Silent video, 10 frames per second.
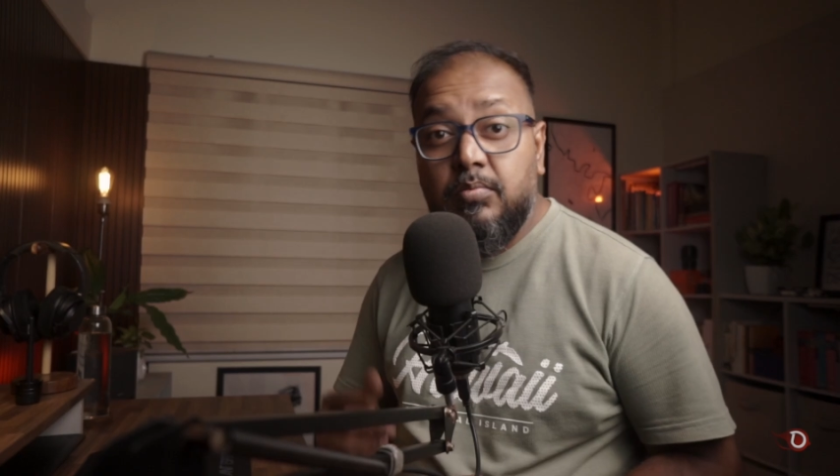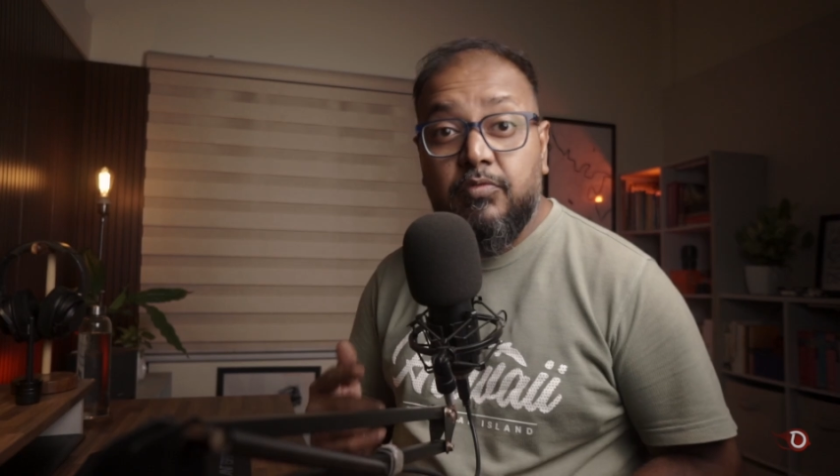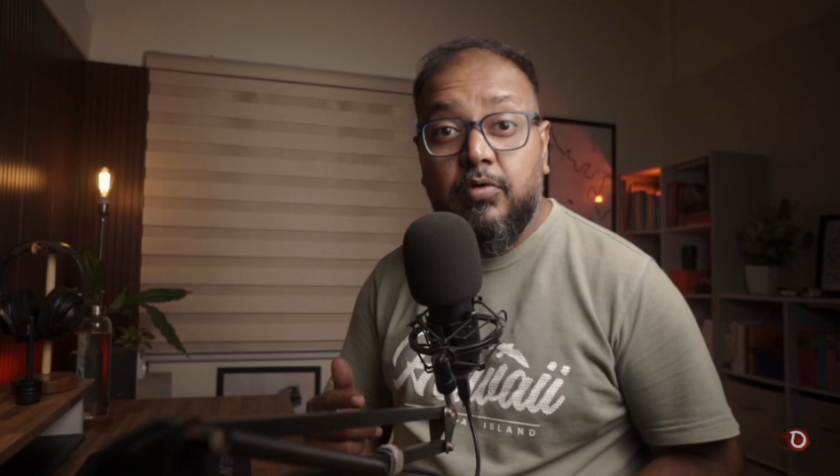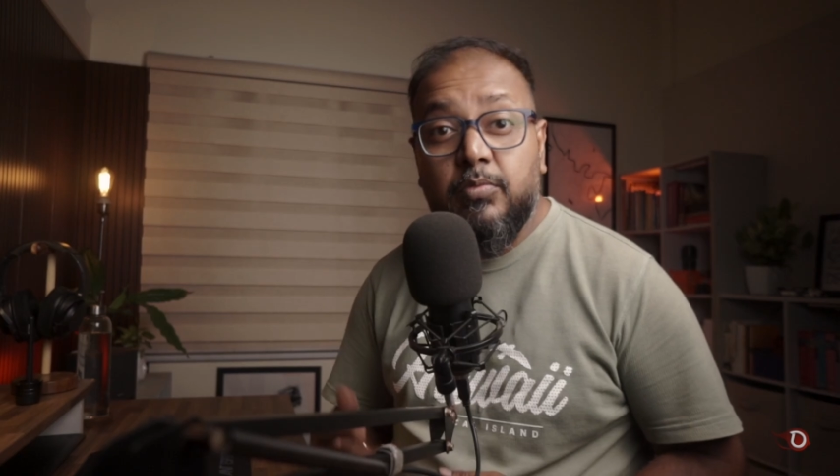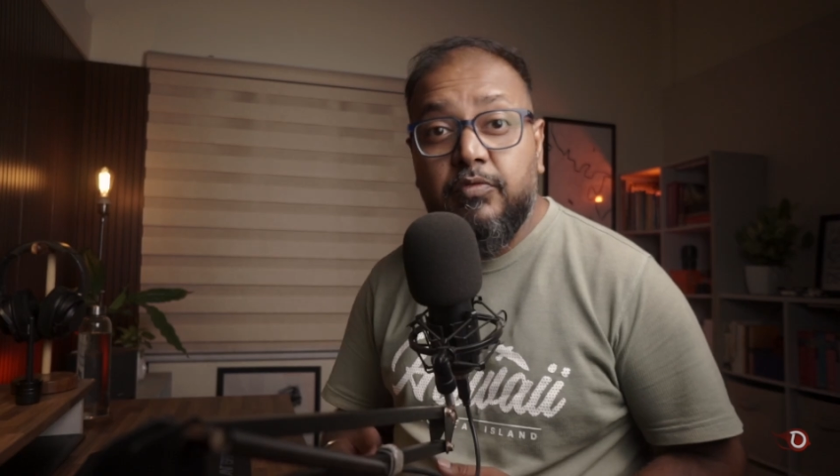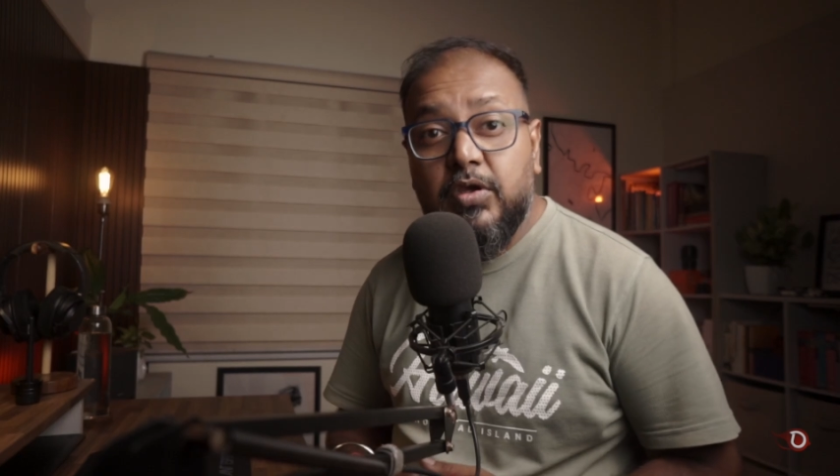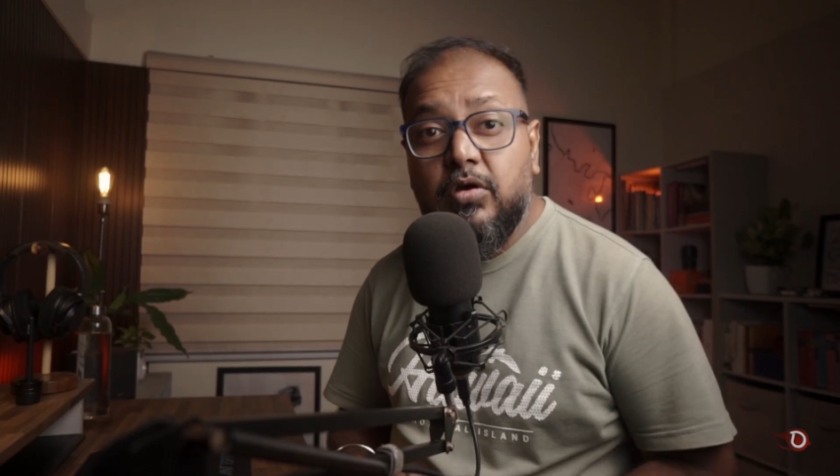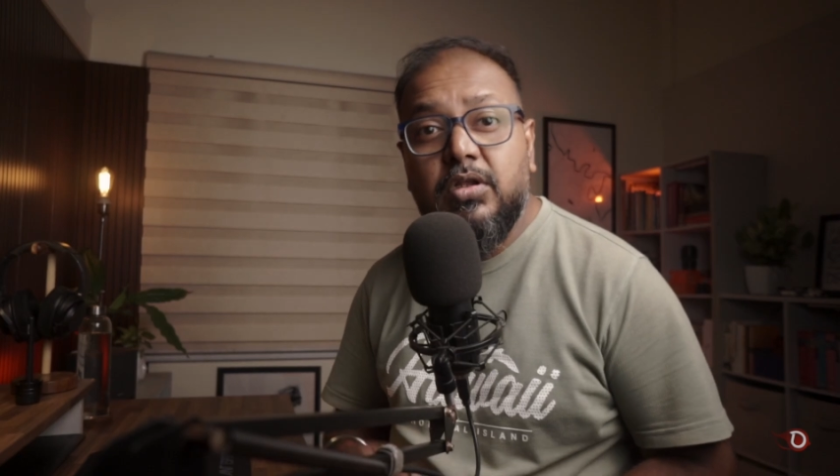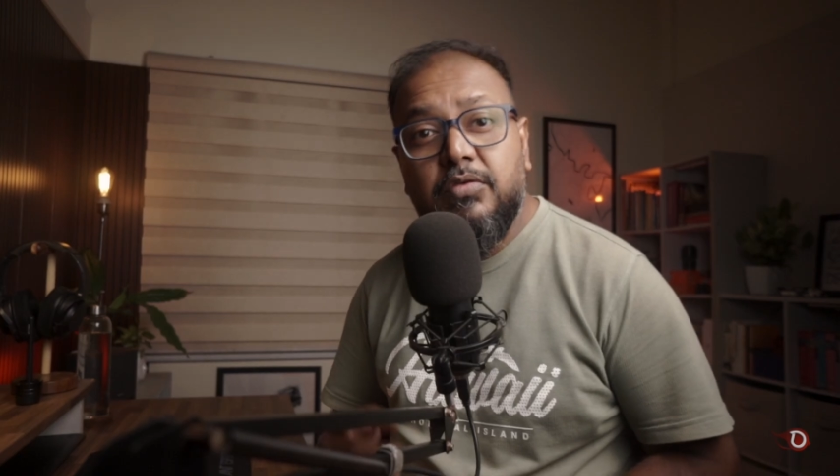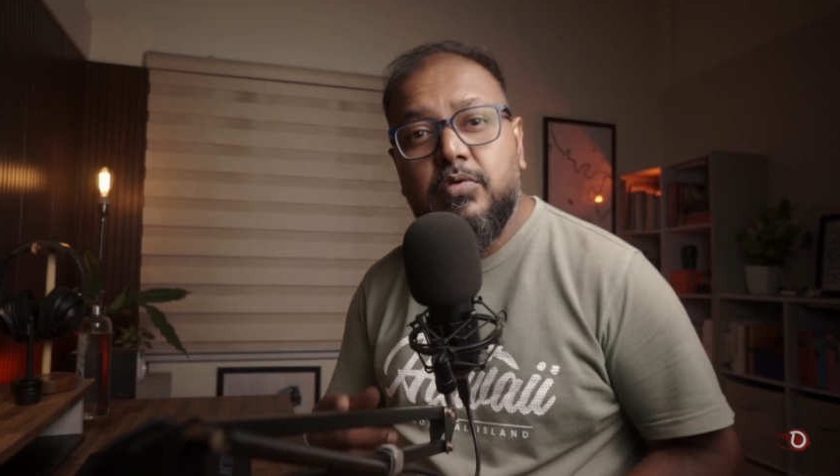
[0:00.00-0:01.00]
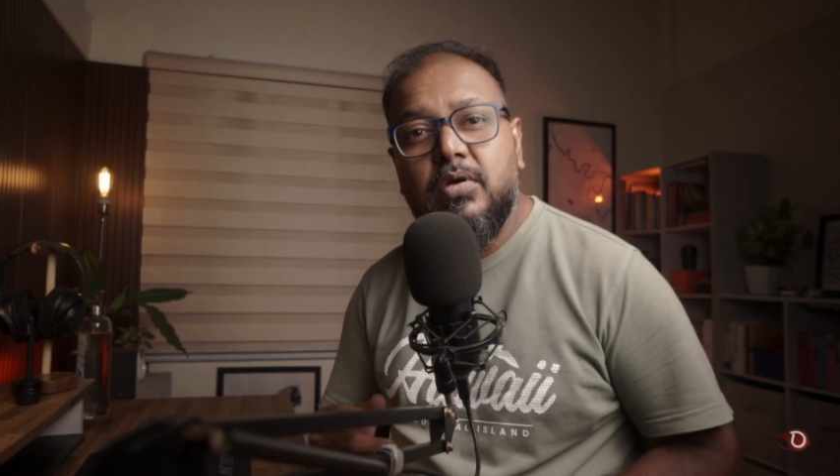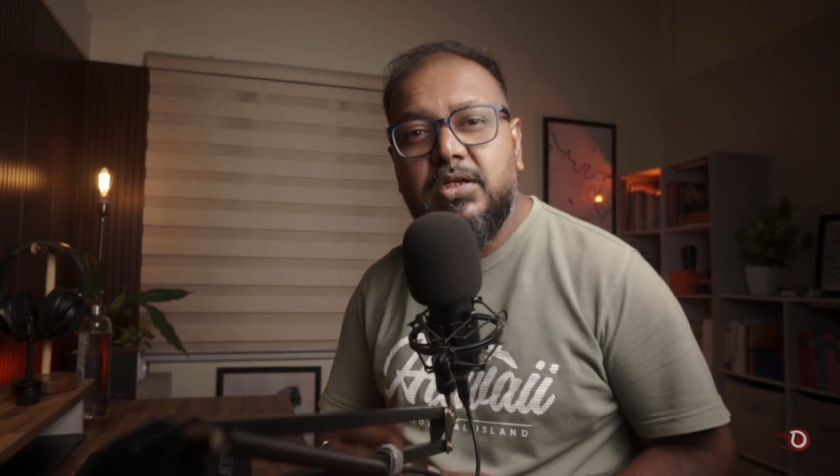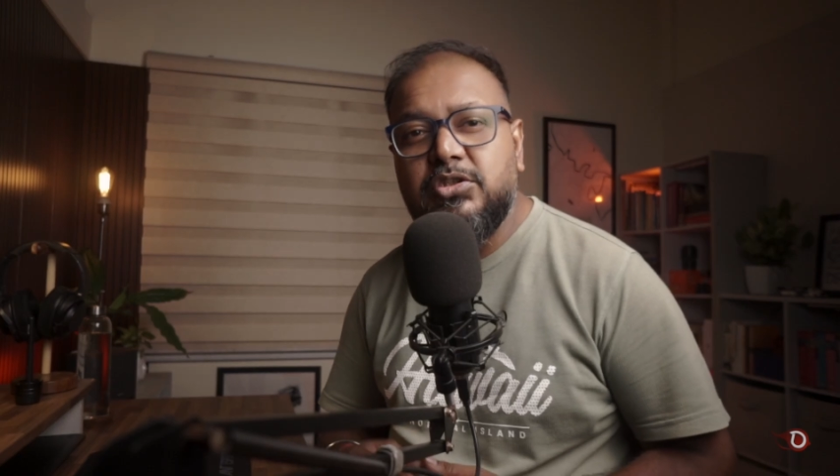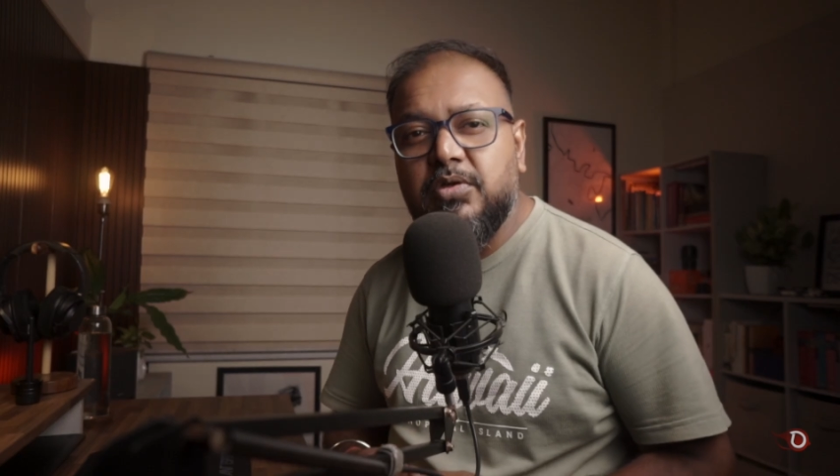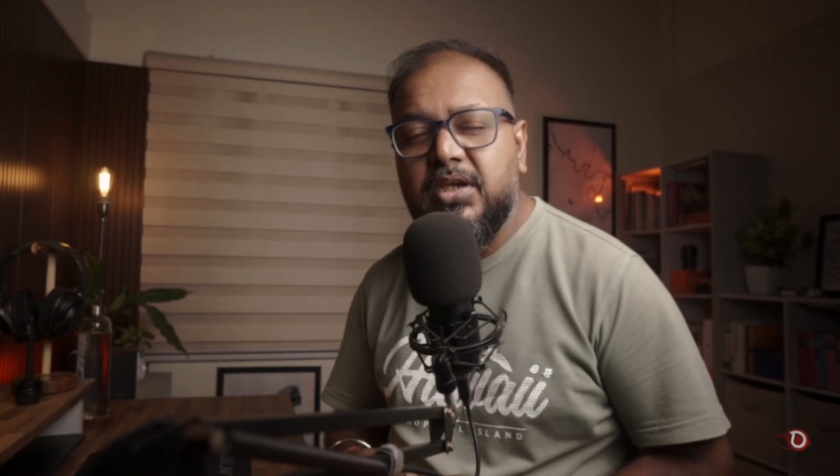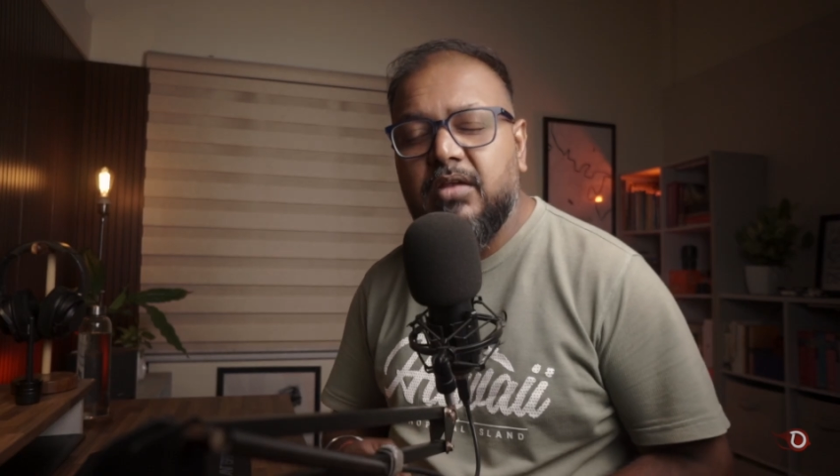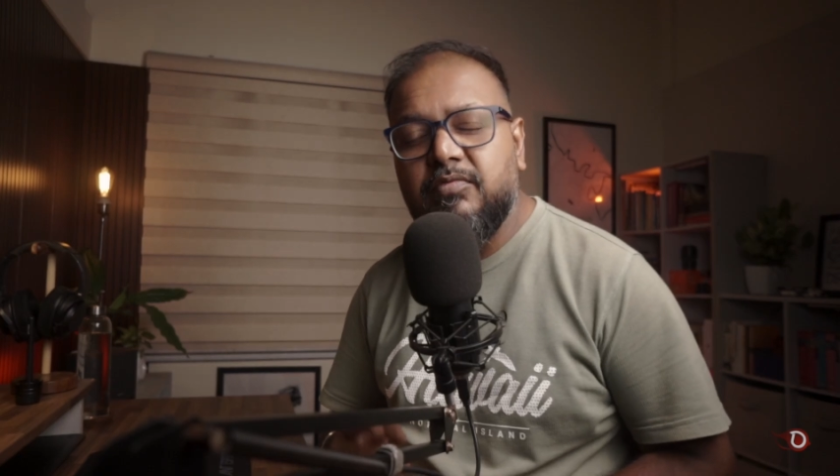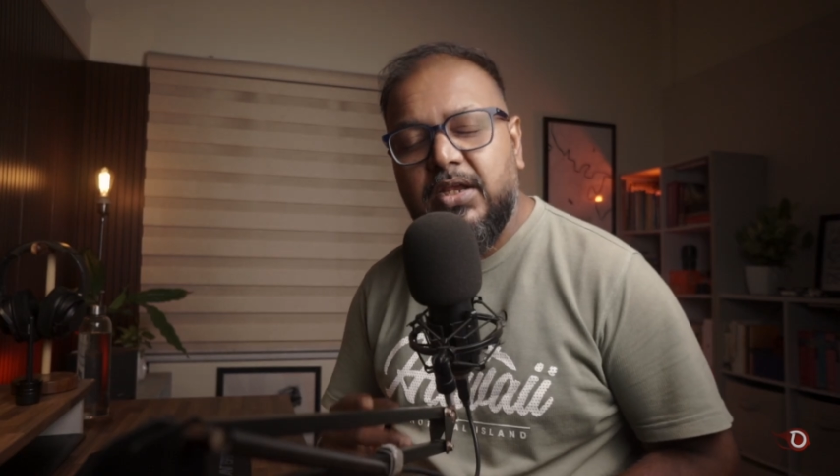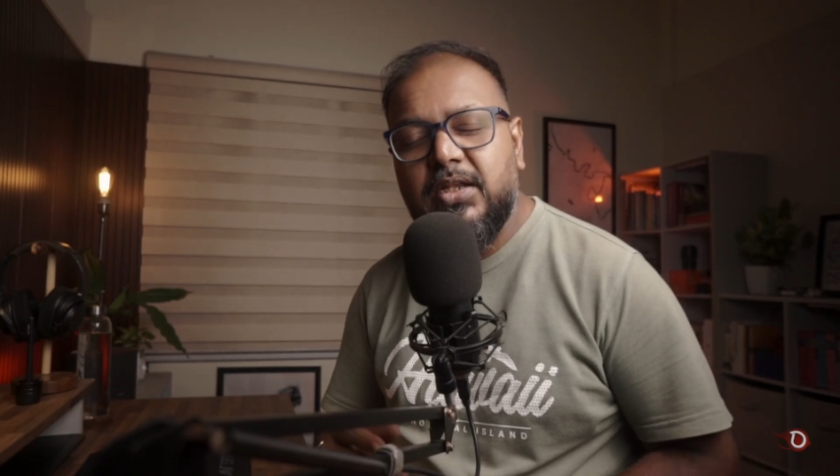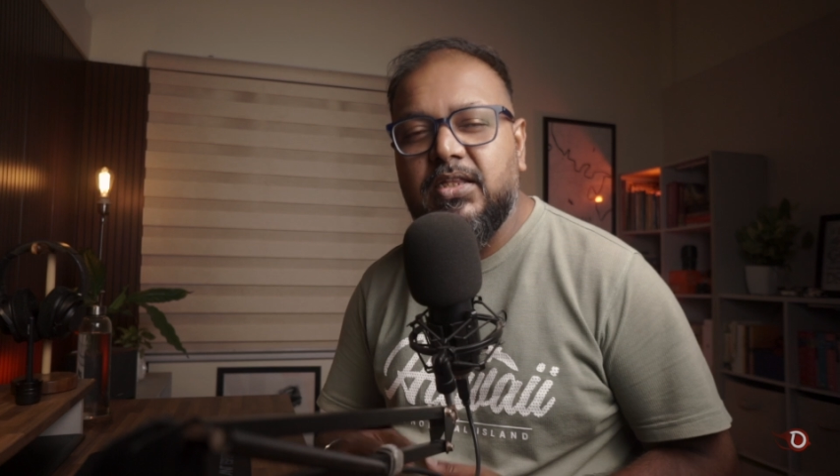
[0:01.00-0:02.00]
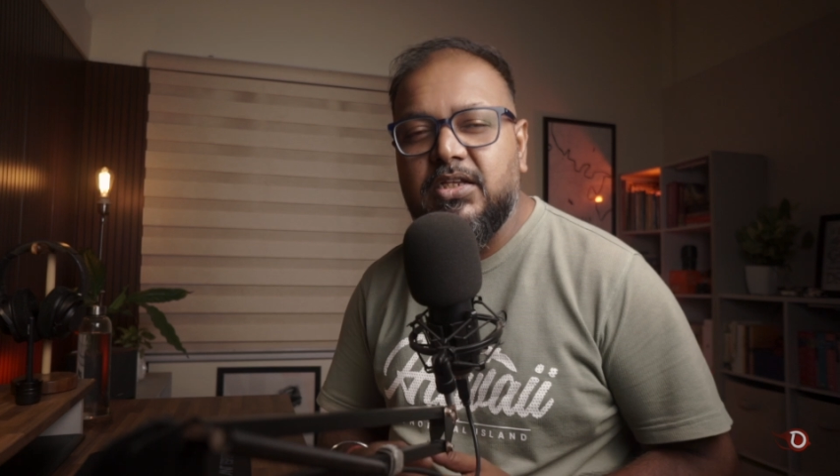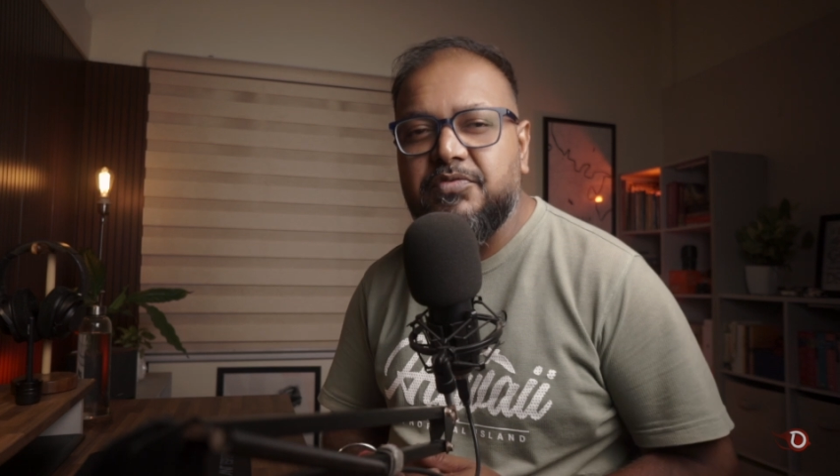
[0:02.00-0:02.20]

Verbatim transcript: Before moving on, if you are enjoying and finding this